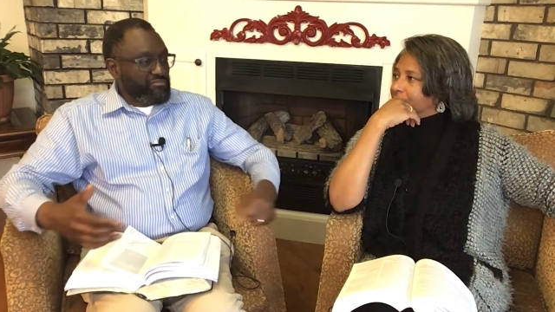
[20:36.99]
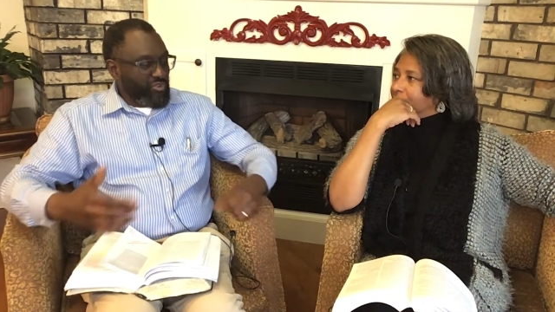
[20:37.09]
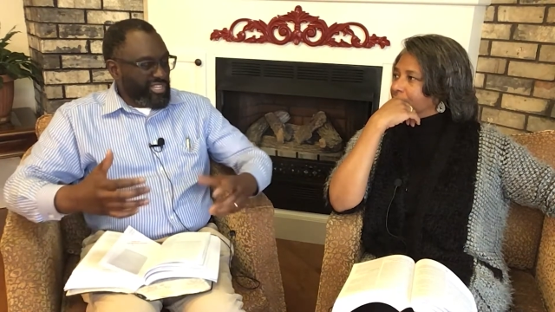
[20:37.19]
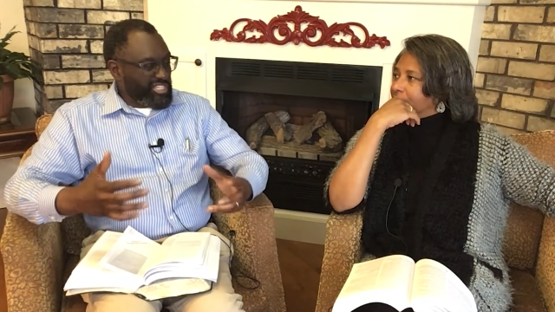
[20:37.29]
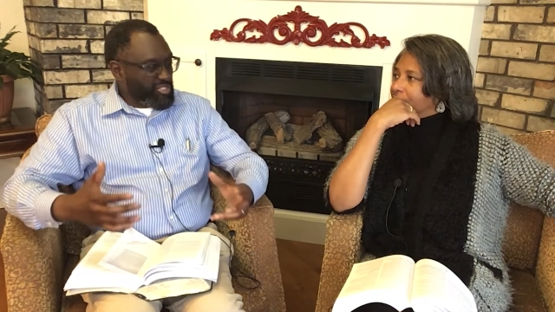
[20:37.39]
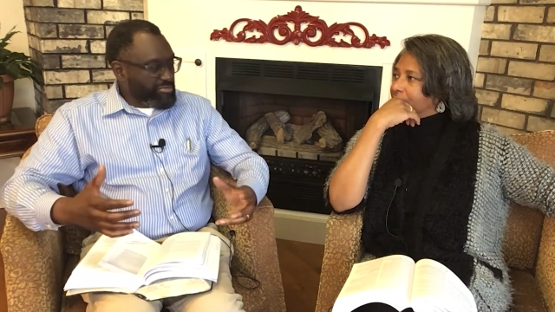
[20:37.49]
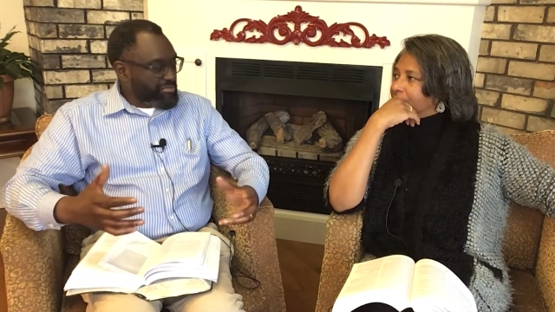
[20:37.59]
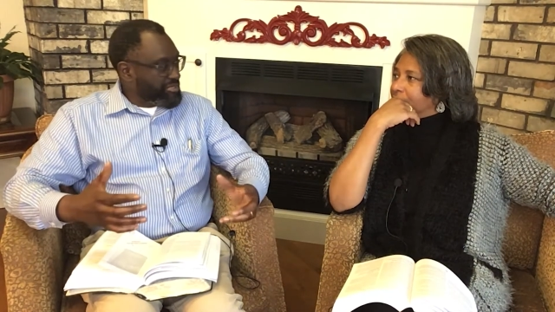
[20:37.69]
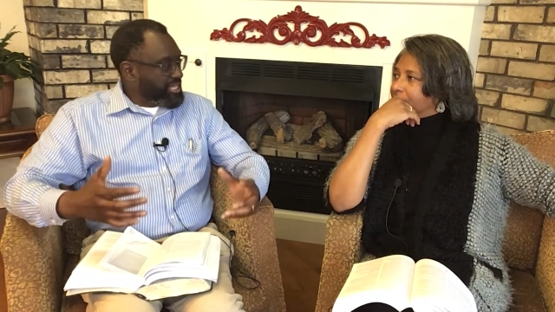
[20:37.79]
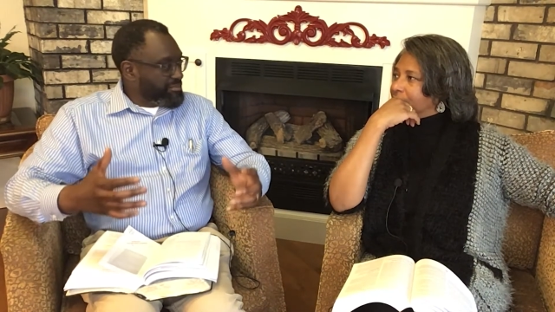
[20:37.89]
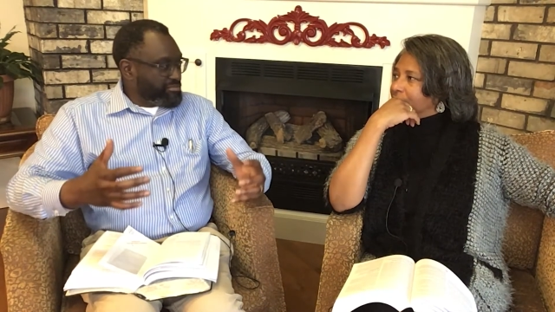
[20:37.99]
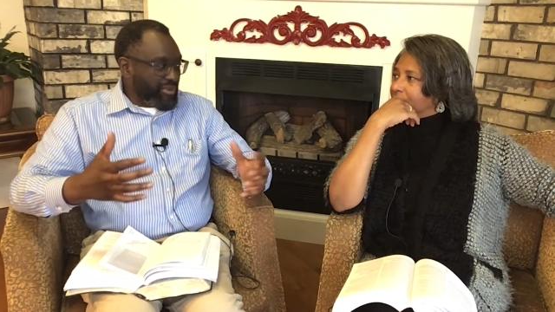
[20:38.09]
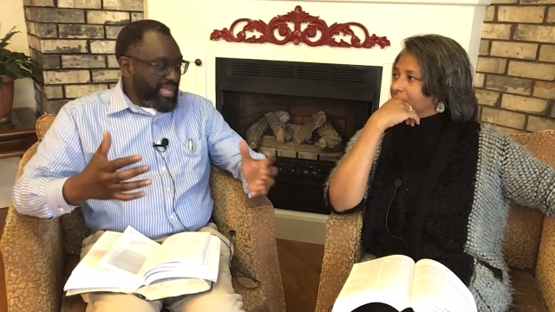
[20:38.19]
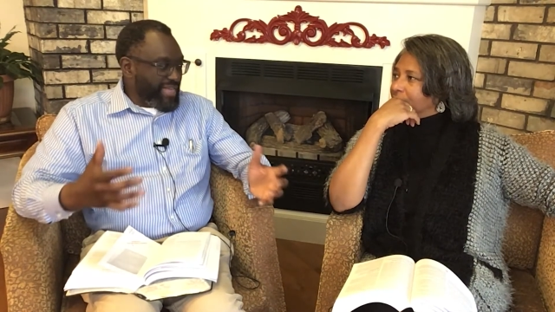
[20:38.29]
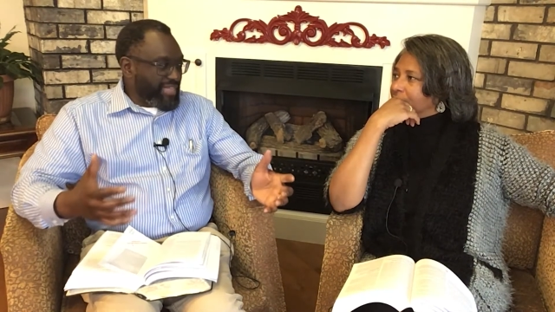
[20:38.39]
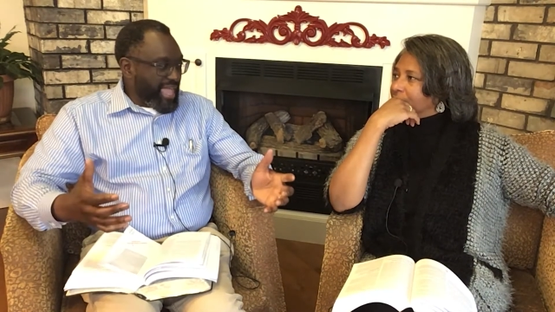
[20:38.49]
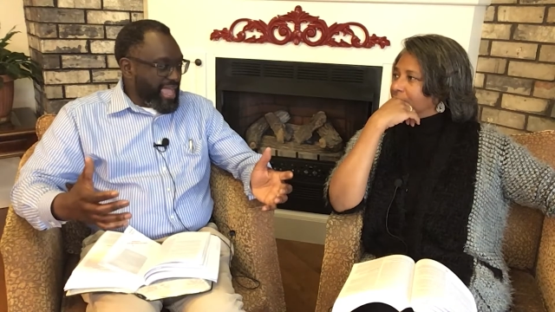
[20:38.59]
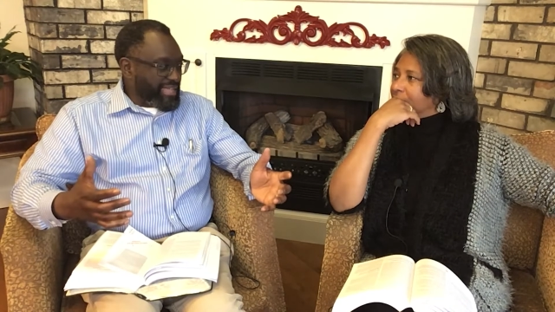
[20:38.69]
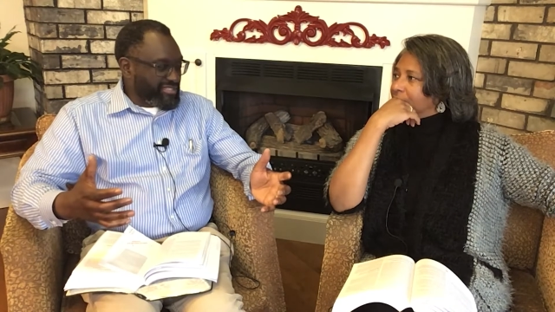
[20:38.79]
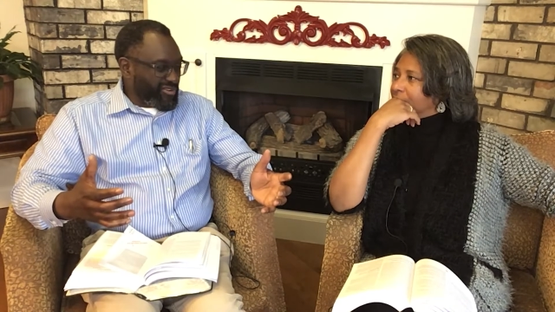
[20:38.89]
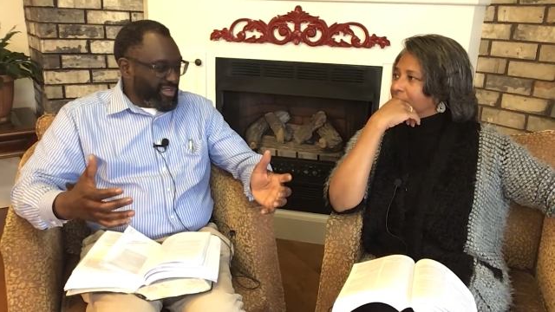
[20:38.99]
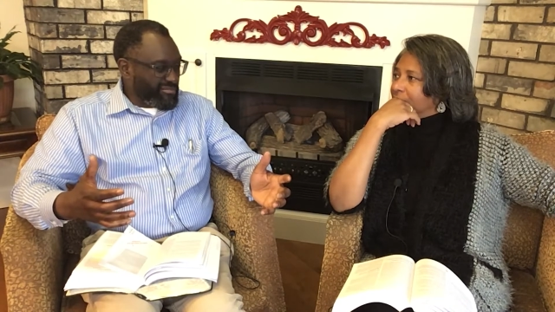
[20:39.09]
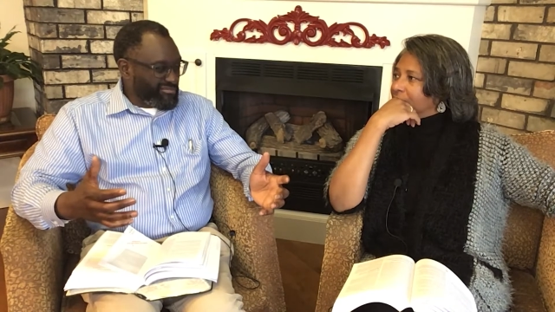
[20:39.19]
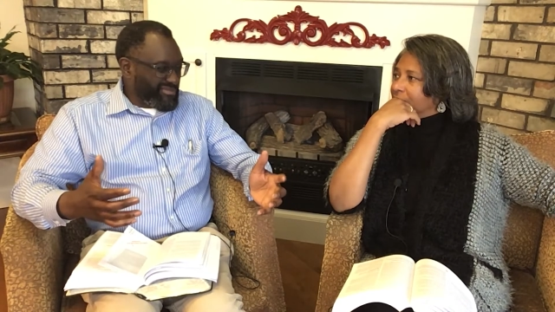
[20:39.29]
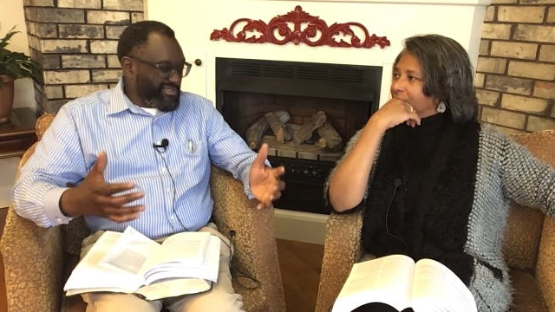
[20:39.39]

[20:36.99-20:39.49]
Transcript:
Speaker 1: Religious people keep got the eyes on him.